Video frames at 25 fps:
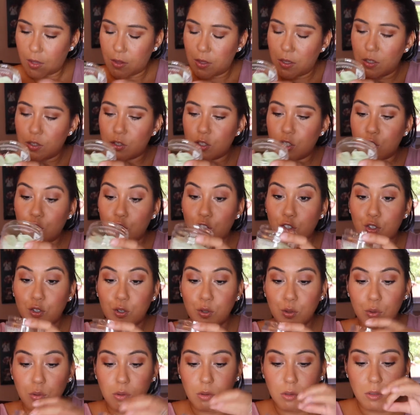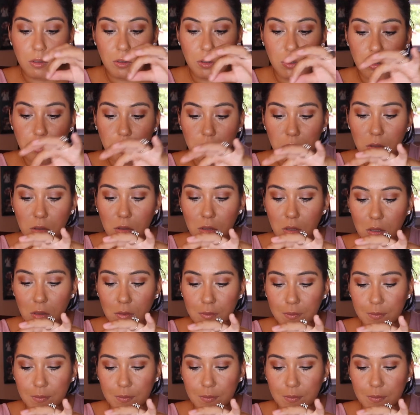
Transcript: These are so good.